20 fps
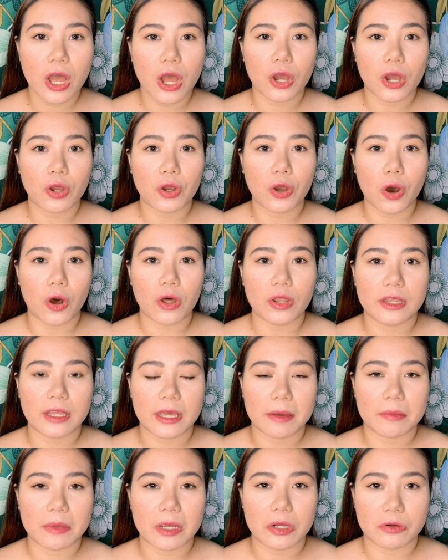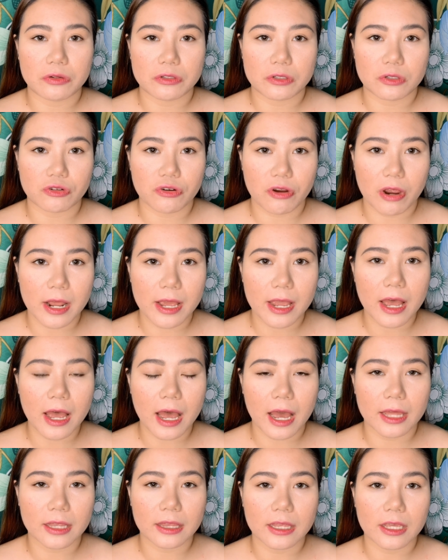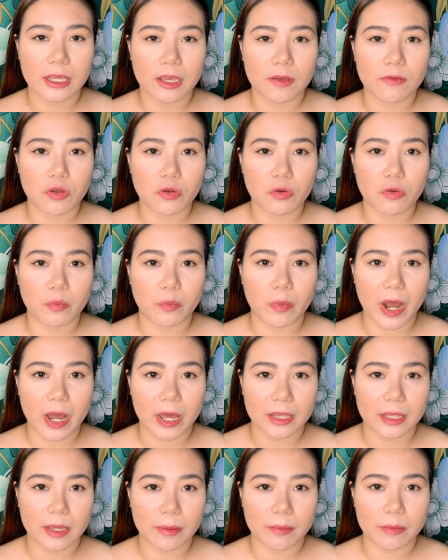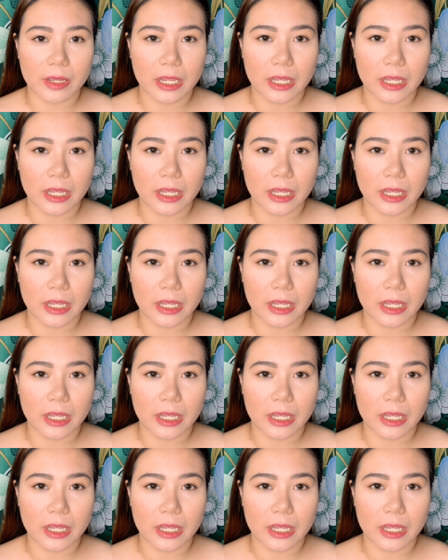got them in Australia. I think if you buy them